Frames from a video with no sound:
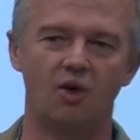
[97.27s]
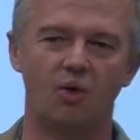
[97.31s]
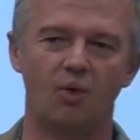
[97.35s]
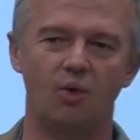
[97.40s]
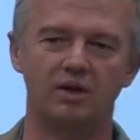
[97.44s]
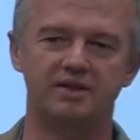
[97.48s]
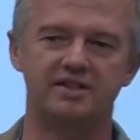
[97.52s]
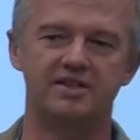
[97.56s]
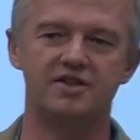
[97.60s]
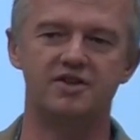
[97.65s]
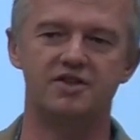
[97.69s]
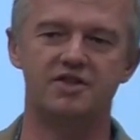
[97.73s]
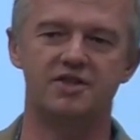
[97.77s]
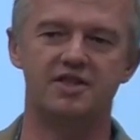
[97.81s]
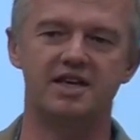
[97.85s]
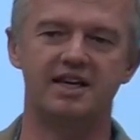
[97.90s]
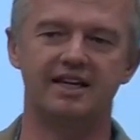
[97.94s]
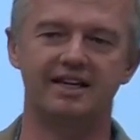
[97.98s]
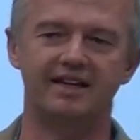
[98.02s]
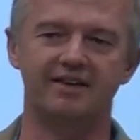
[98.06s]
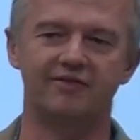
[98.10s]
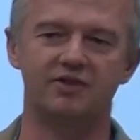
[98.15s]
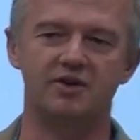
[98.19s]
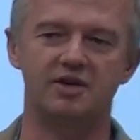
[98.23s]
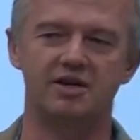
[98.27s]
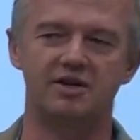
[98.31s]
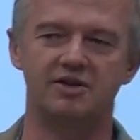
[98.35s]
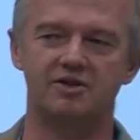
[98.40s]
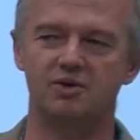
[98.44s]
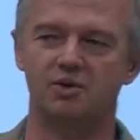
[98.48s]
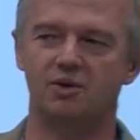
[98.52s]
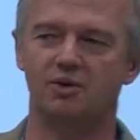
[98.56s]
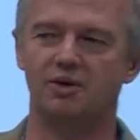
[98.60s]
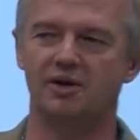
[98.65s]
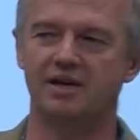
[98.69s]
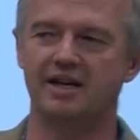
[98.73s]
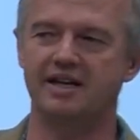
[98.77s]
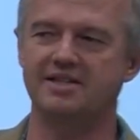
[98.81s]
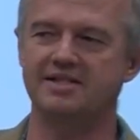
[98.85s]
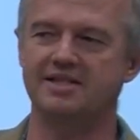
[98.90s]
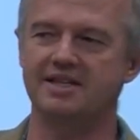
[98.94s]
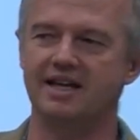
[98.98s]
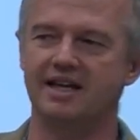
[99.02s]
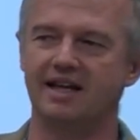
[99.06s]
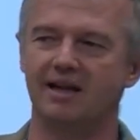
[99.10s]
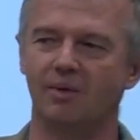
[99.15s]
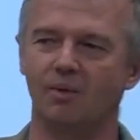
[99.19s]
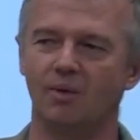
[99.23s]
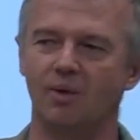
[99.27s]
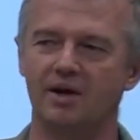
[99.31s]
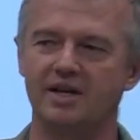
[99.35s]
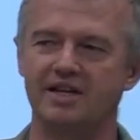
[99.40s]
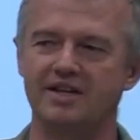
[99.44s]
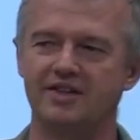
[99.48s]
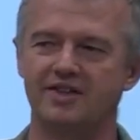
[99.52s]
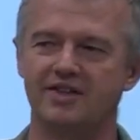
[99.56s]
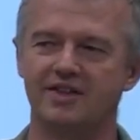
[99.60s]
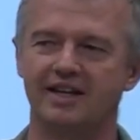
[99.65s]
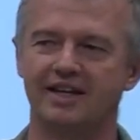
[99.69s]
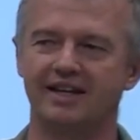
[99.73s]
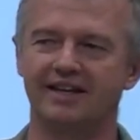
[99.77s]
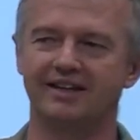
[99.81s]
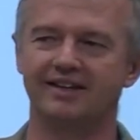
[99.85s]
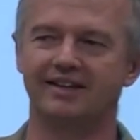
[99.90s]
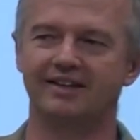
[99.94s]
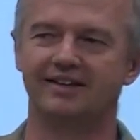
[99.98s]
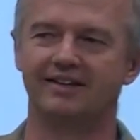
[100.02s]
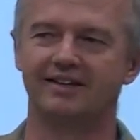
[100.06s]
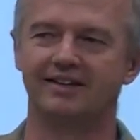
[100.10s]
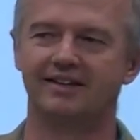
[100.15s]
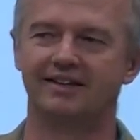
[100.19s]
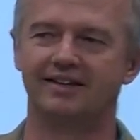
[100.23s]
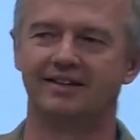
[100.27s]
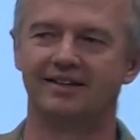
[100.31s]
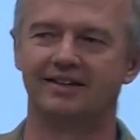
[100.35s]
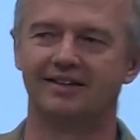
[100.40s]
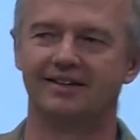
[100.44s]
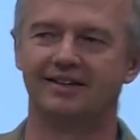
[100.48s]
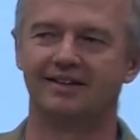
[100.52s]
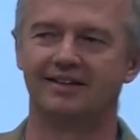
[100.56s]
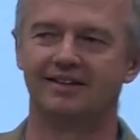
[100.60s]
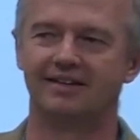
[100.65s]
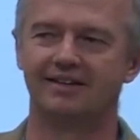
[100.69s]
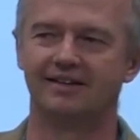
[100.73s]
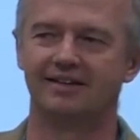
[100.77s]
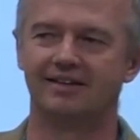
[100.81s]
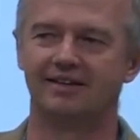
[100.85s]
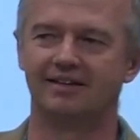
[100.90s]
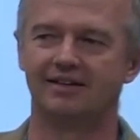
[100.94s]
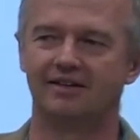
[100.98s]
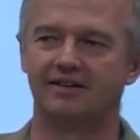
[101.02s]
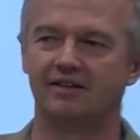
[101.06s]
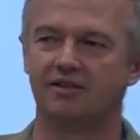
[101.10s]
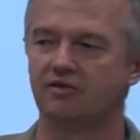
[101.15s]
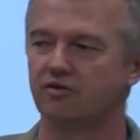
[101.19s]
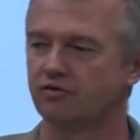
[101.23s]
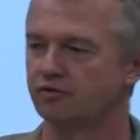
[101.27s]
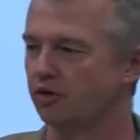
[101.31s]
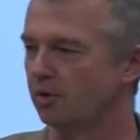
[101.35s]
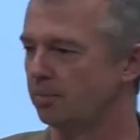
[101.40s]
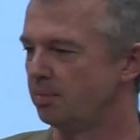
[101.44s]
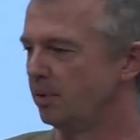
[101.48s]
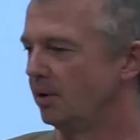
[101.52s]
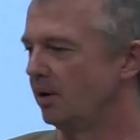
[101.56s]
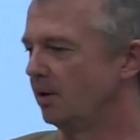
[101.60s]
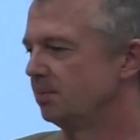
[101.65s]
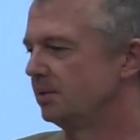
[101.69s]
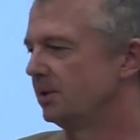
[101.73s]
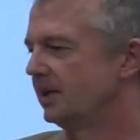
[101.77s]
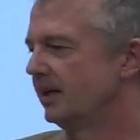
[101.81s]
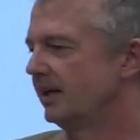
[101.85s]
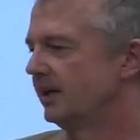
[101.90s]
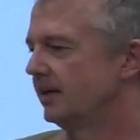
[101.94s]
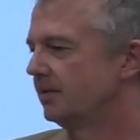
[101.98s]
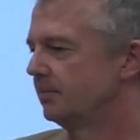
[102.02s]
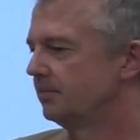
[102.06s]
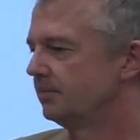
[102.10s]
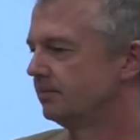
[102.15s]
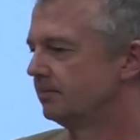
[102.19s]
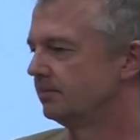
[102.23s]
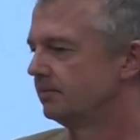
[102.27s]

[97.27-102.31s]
What do you think? If you hear torn ACL, what do you think? football player.